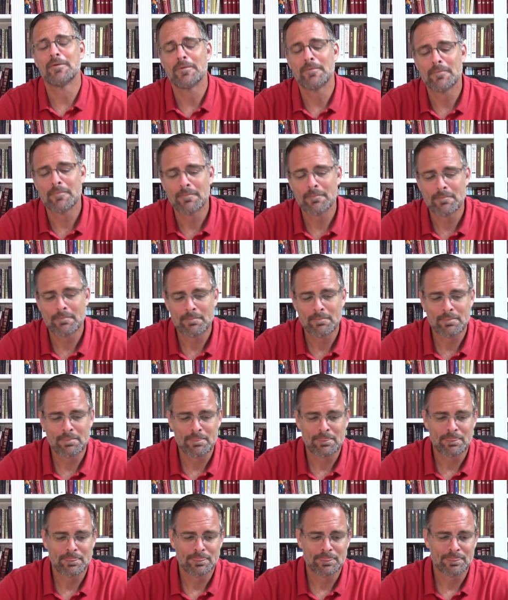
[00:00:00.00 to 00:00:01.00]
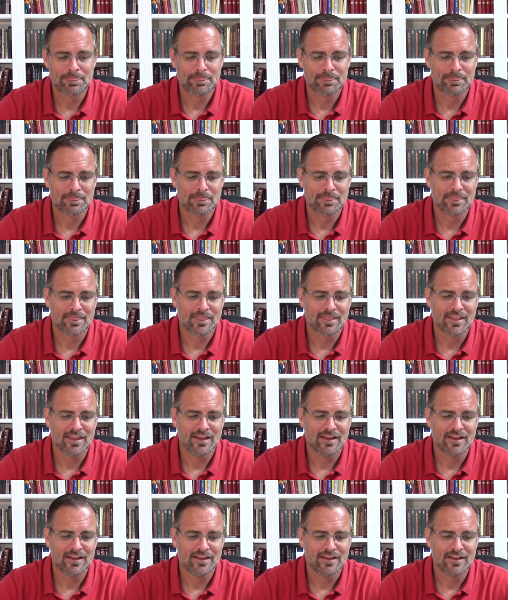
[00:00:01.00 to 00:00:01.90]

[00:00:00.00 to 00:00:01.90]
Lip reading: (silence)